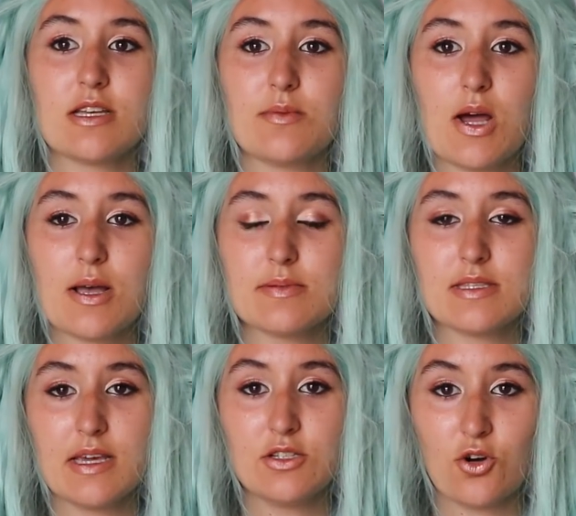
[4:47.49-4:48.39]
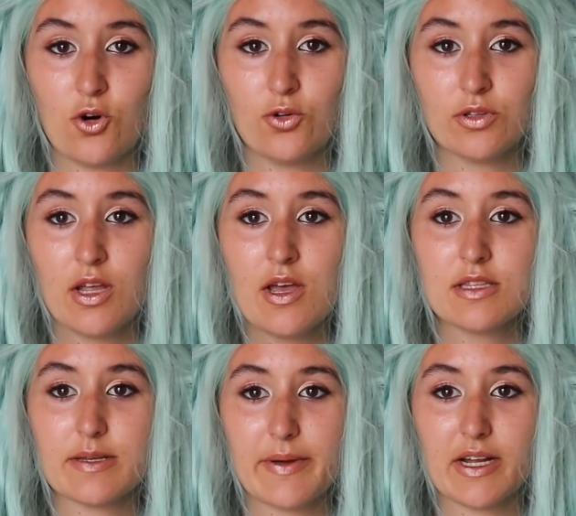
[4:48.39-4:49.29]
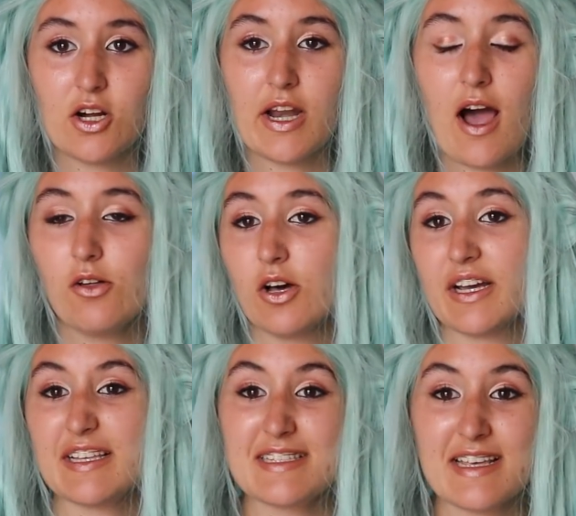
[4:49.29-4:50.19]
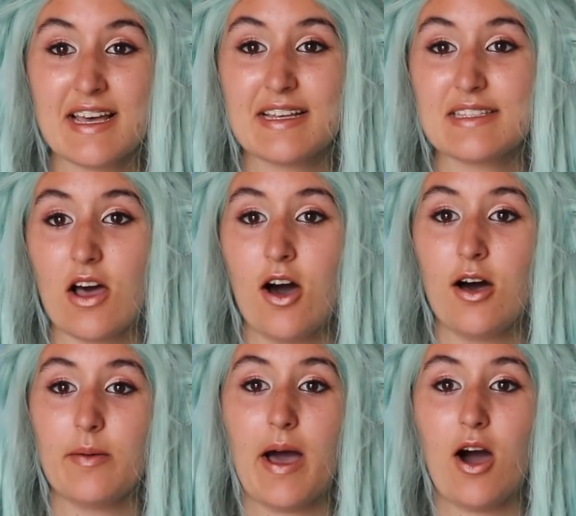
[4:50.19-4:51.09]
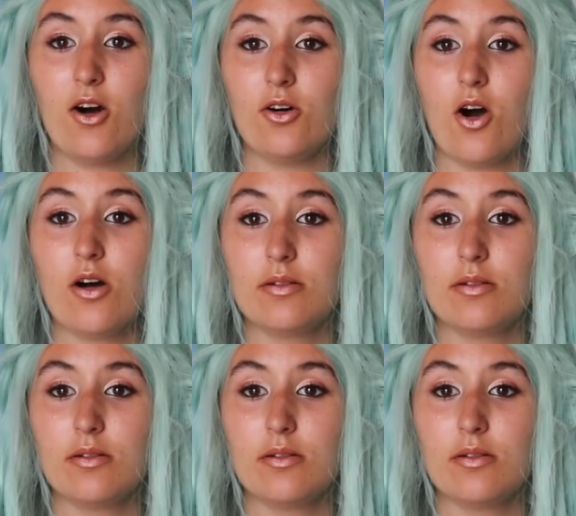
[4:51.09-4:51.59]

Sometimes they don't, depending on how long it sits, how